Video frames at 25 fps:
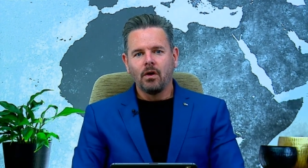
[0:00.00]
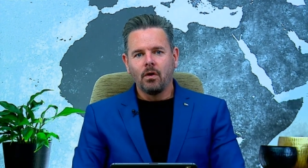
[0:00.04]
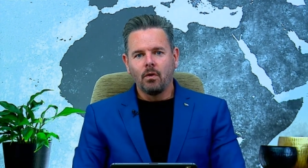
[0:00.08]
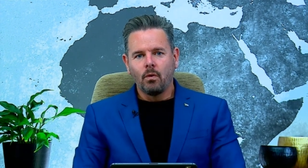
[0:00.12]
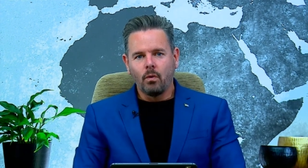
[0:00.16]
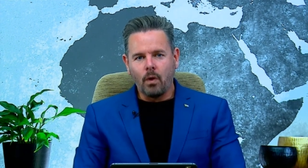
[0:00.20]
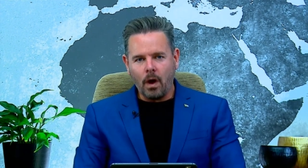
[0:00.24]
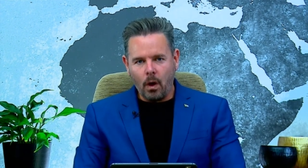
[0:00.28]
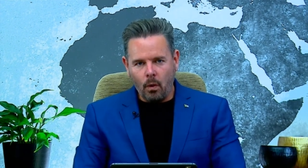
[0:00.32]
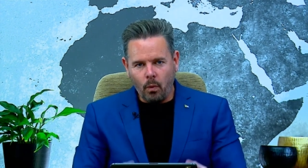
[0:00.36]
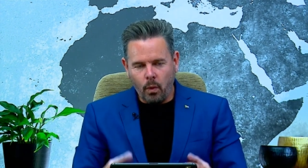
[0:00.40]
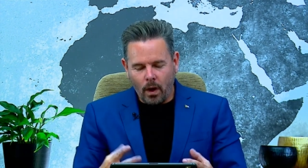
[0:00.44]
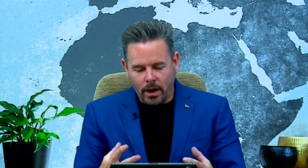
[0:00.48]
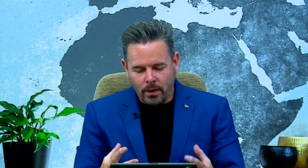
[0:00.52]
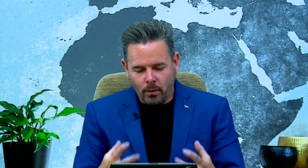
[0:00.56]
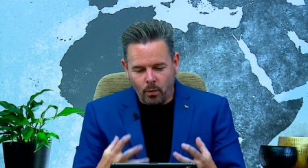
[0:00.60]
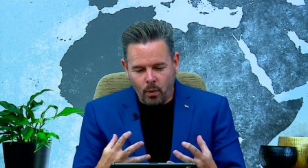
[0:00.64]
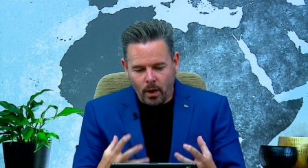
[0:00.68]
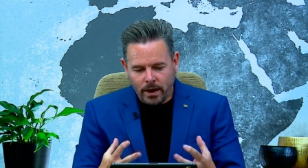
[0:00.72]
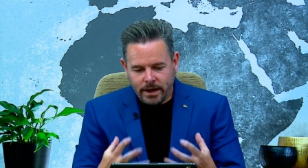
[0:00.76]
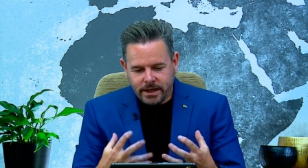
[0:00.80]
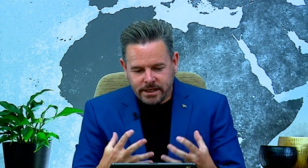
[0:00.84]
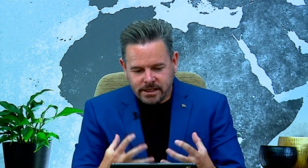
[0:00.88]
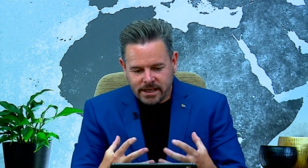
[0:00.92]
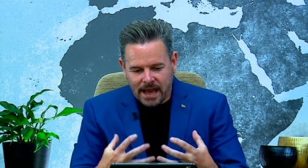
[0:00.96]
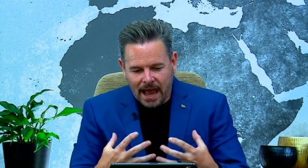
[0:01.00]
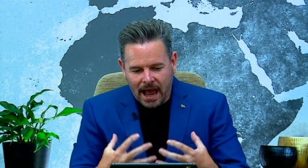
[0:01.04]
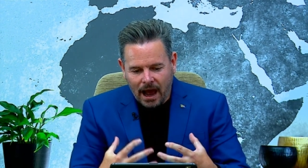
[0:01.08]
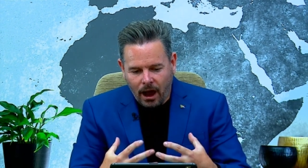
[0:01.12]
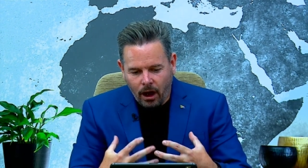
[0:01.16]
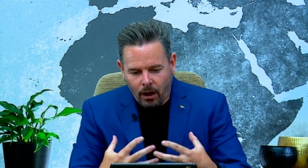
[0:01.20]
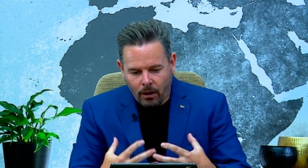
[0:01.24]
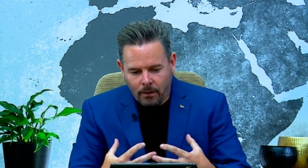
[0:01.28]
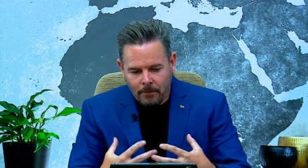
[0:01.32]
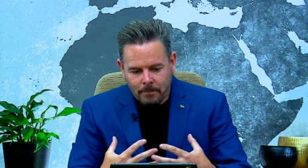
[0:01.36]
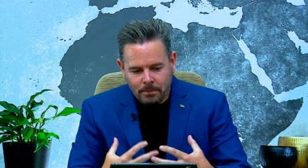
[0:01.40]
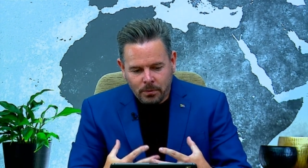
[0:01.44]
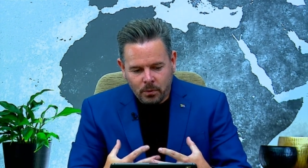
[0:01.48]
what, what, what is
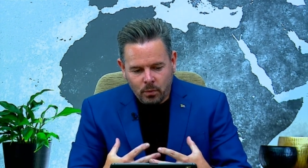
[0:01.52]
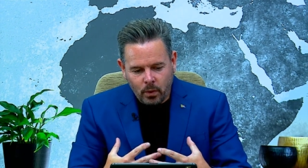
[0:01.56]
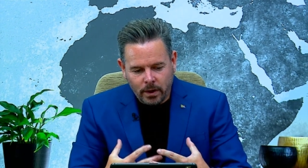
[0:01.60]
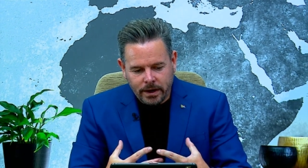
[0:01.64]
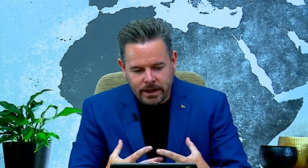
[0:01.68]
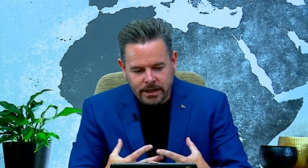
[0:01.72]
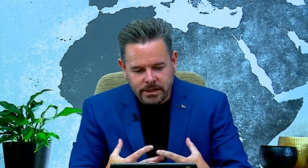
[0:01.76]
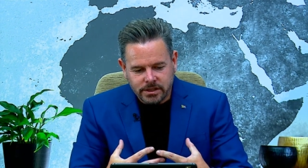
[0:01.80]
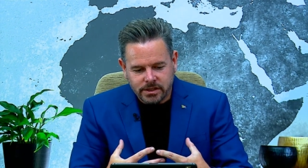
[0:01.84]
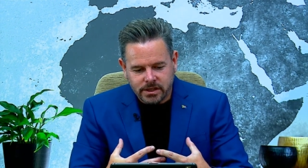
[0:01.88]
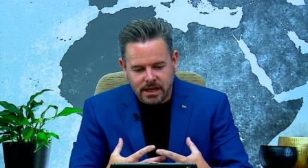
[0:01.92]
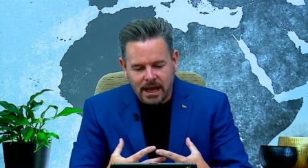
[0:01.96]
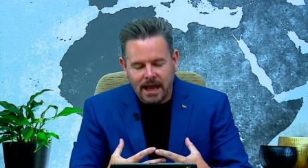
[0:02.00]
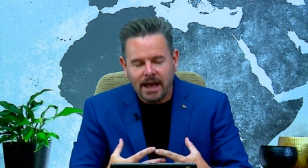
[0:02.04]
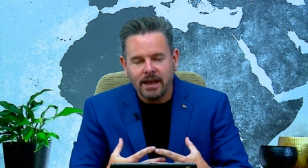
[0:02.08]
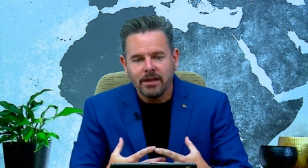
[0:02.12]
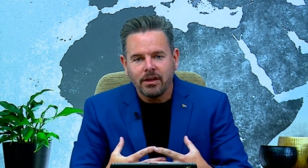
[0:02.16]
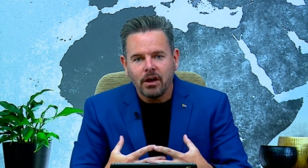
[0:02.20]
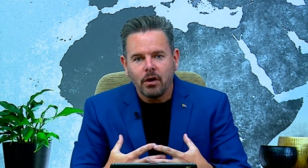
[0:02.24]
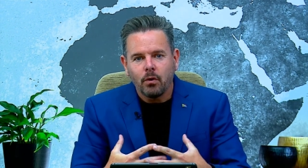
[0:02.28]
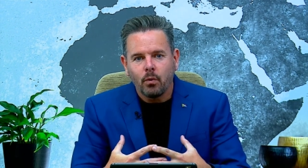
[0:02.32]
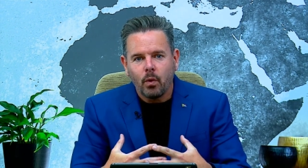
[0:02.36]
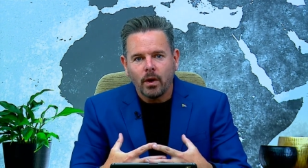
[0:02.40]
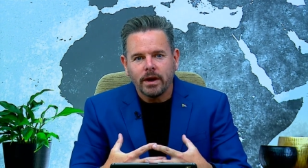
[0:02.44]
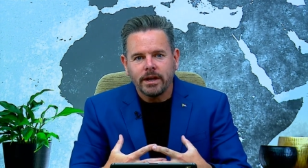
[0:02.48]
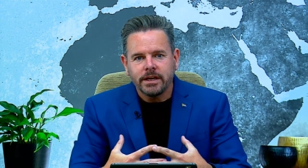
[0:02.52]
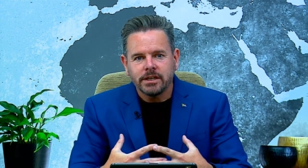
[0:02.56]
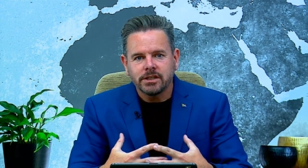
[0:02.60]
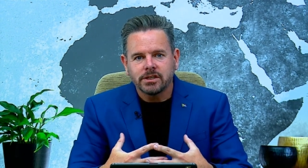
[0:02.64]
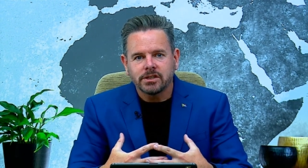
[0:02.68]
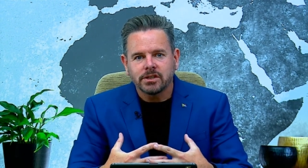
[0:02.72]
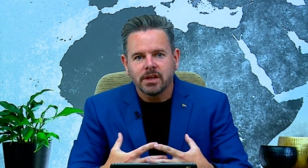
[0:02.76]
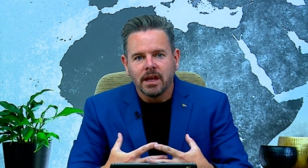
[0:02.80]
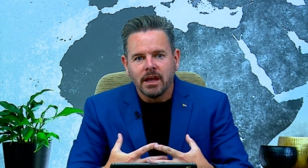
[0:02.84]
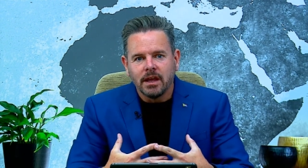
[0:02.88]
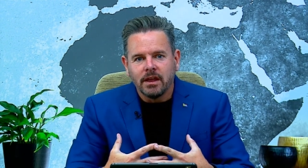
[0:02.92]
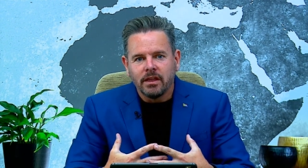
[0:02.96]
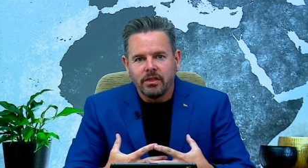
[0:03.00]
our, what is, what
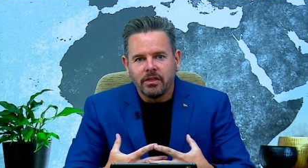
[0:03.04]
is